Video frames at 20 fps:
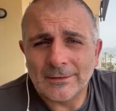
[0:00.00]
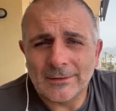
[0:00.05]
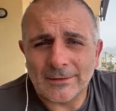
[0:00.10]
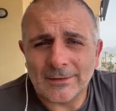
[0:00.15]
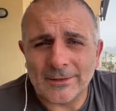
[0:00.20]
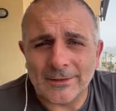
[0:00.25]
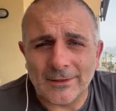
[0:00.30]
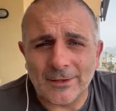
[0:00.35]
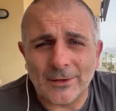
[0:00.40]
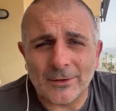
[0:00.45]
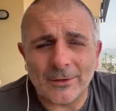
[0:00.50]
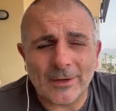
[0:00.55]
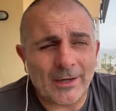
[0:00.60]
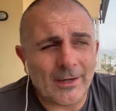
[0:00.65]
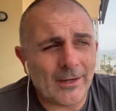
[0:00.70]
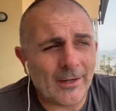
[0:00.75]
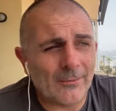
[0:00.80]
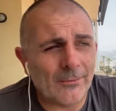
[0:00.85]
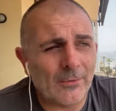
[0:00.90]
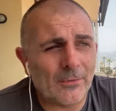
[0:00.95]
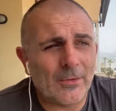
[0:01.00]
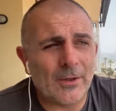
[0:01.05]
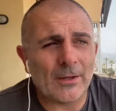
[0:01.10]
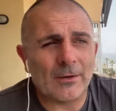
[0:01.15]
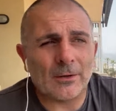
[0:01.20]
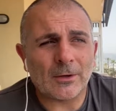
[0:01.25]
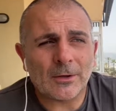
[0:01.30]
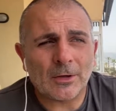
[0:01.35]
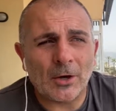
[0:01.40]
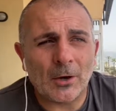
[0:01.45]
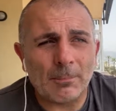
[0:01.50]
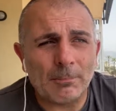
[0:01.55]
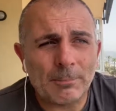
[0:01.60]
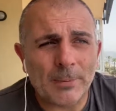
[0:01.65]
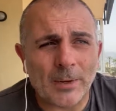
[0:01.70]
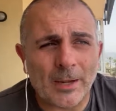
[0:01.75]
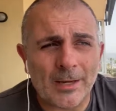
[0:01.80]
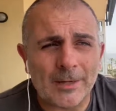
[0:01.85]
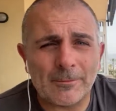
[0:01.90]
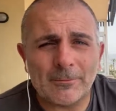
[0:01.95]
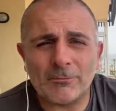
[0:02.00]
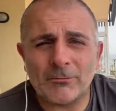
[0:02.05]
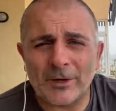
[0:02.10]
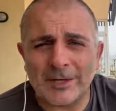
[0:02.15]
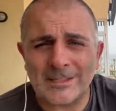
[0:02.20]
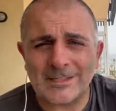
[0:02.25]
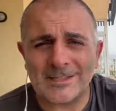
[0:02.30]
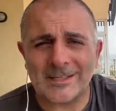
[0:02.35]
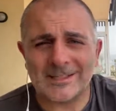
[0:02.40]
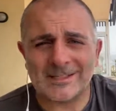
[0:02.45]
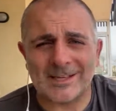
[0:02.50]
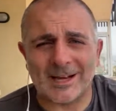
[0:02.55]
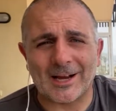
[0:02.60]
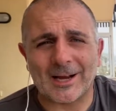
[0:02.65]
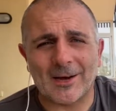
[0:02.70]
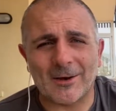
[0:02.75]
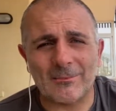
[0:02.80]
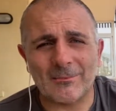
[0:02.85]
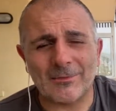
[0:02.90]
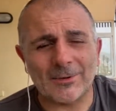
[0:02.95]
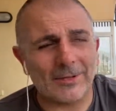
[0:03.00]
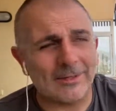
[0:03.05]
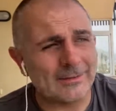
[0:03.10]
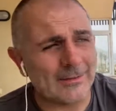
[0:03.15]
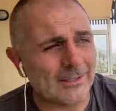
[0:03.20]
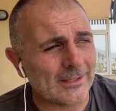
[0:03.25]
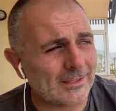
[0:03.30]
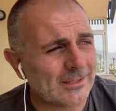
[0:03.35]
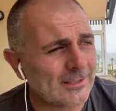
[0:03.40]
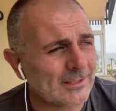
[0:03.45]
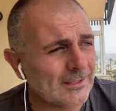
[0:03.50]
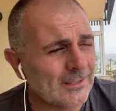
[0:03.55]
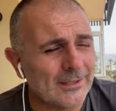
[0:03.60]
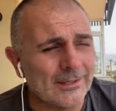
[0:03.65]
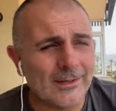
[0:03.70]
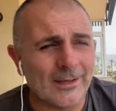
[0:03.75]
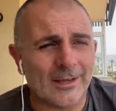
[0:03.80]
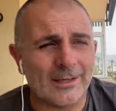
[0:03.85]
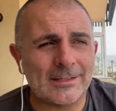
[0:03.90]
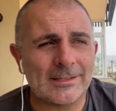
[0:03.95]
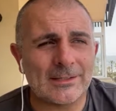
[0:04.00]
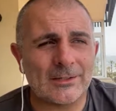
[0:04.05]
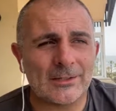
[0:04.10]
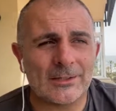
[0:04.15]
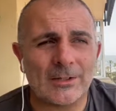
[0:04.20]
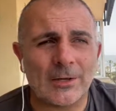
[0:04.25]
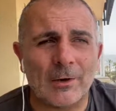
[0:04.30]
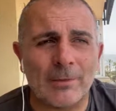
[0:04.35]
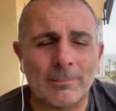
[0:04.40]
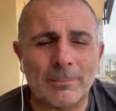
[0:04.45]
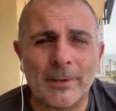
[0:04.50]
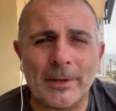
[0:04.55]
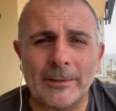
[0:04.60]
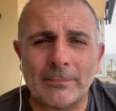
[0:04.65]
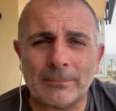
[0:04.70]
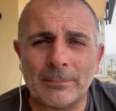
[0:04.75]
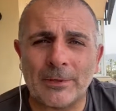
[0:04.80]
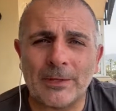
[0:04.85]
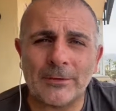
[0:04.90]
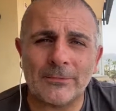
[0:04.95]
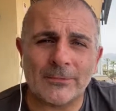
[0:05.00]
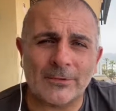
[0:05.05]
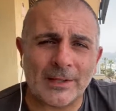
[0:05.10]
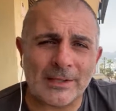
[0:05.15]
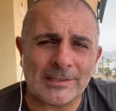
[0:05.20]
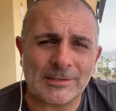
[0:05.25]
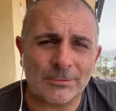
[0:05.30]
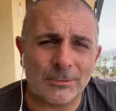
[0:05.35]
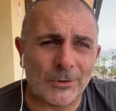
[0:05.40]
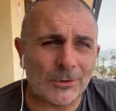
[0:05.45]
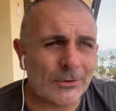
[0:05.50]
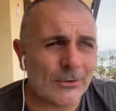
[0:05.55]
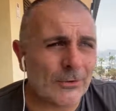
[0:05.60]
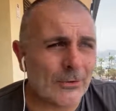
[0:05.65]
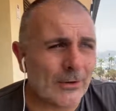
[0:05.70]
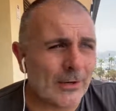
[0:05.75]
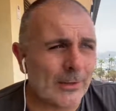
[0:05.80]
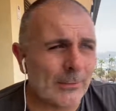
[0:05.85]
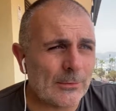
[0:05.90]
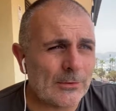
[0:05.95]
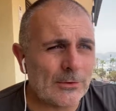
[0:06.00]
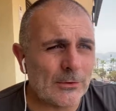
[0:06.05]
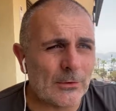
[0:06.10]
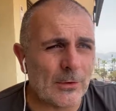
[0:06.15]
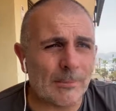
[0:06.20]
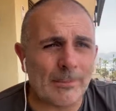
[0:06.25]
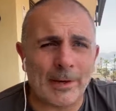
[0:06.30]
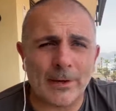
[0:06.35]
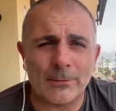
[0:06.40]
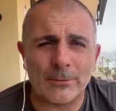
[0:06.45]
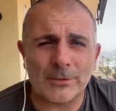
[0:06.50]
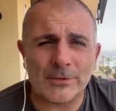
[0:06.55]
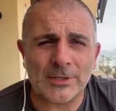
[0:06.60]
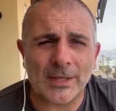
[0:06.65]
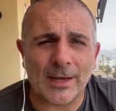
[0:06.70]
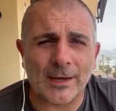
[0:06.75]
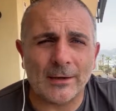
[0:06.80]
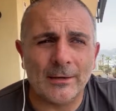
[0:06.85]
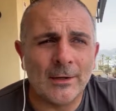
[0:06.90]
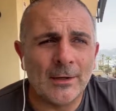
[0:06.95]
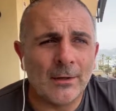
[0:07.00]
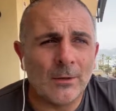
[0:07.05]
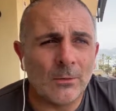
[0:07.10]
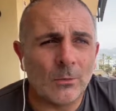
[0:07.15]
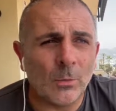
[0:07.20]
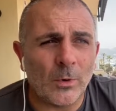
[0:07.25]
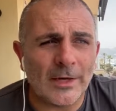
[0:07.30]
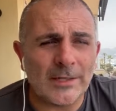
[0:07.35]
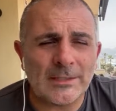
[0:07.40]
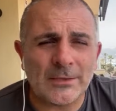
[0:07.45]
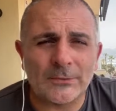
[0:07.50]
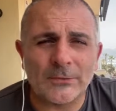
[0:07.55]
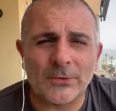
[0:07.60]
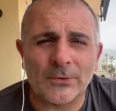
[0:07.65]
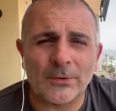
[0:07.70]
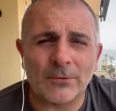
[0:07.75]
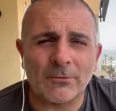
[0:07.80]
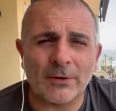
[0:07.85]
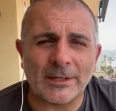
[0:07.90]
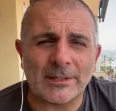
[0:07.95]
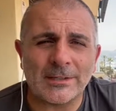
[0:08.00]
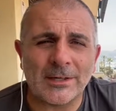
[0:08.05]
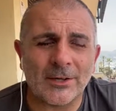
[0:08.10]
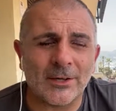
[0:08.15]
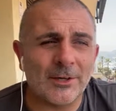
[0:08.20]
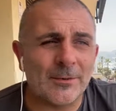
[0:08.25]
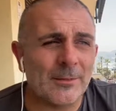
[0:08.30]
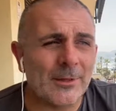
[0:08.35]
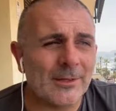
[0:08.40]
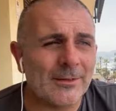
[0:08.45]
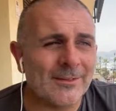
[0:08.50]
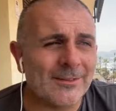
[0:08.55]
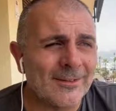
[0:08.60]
you know, and raises his arm like this. And it's just complete belief. And that's what karate was all about, was that waiting for the right timing.